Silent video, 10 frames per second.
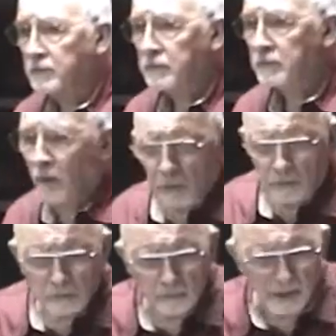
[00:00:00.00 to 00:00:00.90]
Oh,
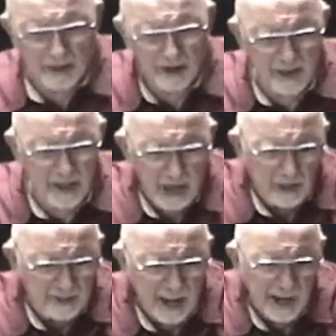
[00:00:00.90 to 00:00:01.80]
I got an ache.
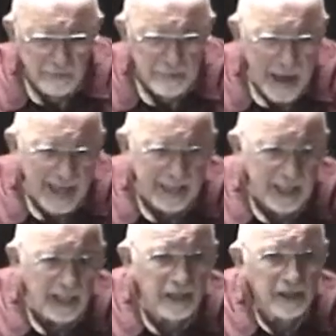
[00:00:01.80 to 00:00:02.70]
Is that coming back
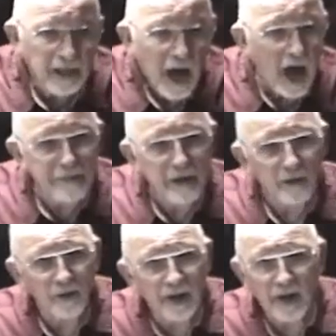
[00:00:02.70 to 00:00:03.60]
again? I better go
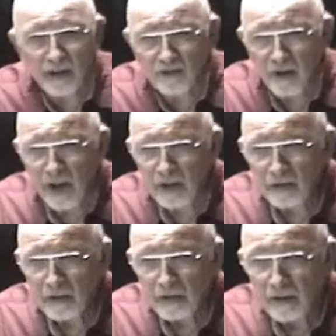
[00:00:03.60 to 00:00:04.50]
get an x-ray.
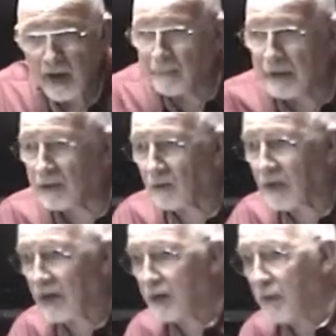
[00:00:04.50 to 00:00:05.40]
I better go get
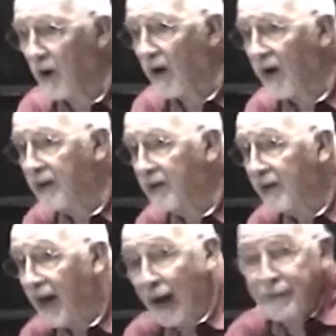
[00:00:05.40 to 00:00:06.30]
an MRI.
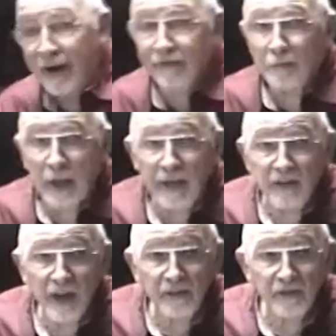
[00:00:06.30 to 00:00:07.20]
I better have a blood
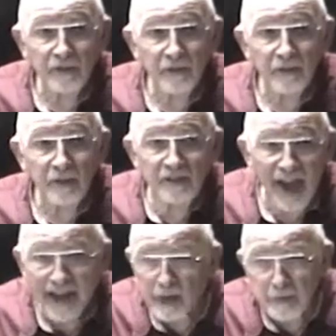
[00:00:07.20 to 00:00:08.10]
test. Is that
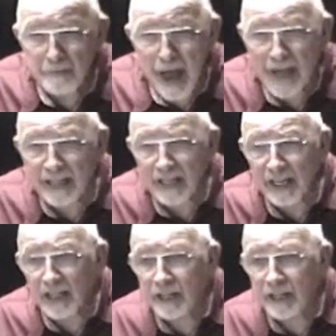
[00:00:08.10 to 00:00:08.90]
coming back again?